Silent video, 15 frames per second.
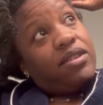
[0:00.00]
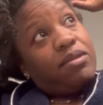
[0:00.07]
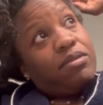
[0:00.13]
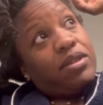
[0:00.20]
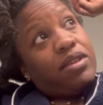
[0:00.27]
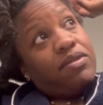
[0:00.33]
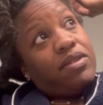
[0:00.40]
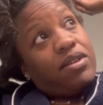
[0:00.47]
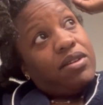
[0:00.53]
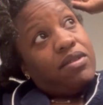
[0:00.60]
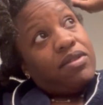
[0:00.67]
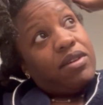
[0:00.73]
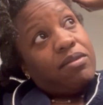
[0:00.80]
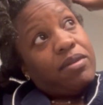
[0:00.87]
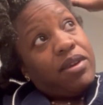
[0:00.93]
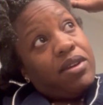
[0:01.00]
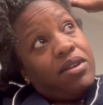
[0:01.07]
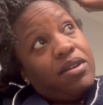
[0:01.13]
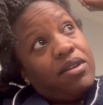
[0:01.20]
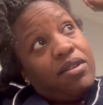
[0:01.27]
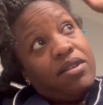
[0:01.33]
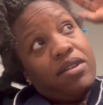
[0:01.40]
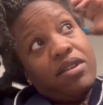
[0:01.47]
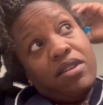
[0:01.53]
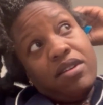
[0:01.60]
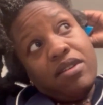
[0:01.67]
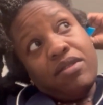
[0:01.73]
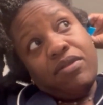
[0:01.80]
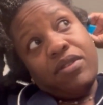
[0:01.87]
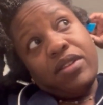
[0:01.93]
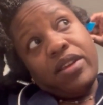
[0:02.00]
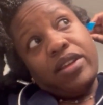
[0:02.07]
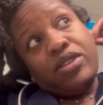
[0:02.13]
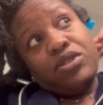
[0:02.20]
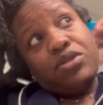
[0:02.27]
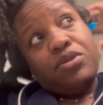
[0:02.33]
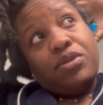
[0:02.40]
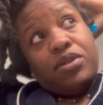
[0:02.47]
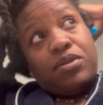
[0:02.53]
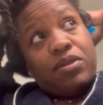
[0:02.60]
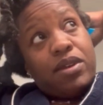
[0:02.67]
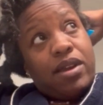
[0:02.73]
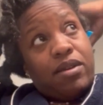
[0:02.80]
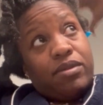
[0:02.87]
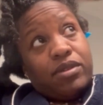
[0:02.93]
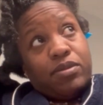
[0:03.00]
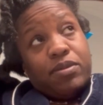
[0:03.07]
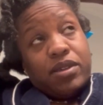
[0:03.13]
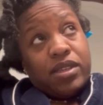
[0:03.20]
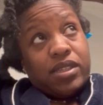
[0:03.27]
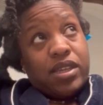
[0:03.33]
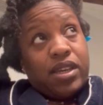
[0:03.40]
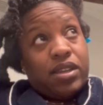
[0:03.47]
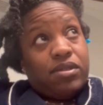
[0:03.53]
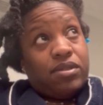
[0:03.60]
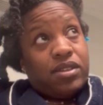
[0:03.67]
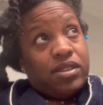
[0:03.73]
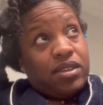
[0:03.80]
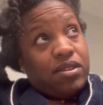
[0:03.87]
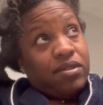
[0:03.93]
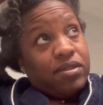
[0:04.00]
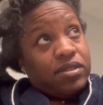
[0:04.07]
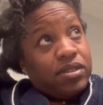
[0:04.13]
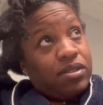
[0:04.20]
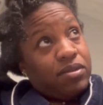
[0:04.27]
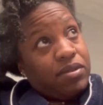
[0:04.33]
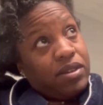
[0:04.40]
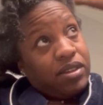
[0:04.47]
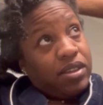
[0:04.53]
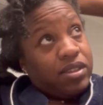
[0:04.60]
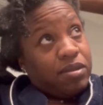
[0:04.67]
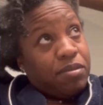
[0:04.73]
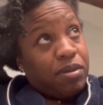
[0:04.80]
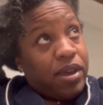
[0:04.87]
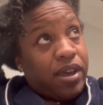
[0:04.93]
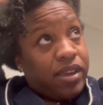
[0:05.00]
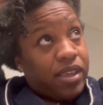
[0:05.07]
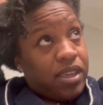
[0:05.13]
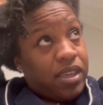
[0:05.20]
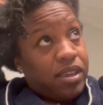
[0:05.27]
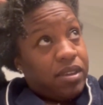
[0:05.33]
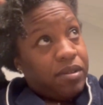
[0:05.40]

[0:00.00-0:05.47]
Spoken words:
up leaving all of that in my hair for like 2 or 3 hours because I had all these errands to run because I'm packing.